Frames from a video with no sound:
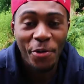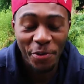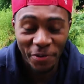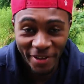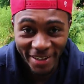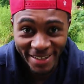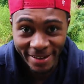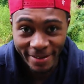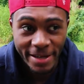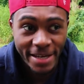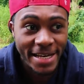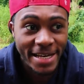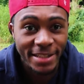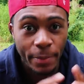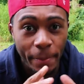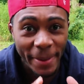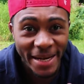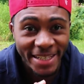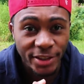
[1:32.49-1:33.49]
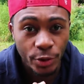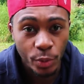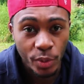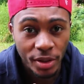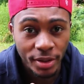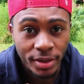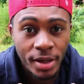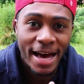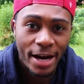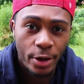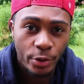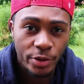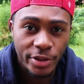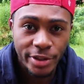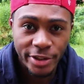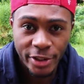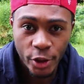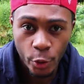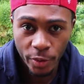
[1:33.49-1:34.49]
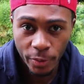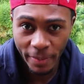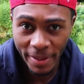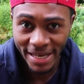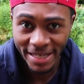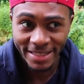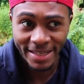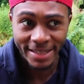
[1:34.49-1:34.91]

Alright, here's a major one. How do you deal with bad